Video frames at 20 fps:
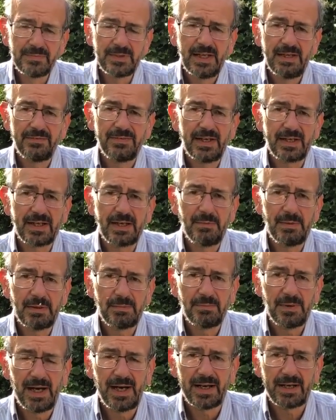If they're
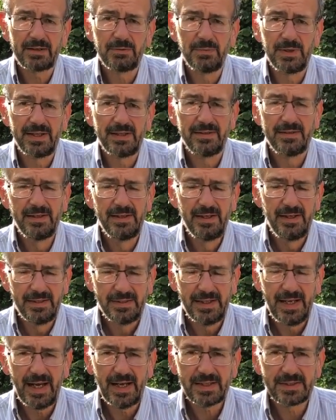coming back with
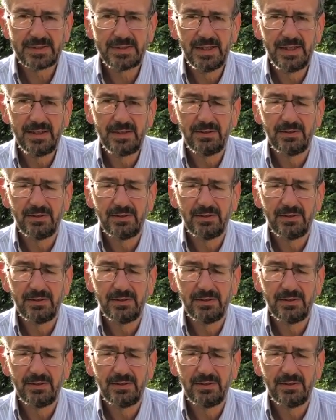nectar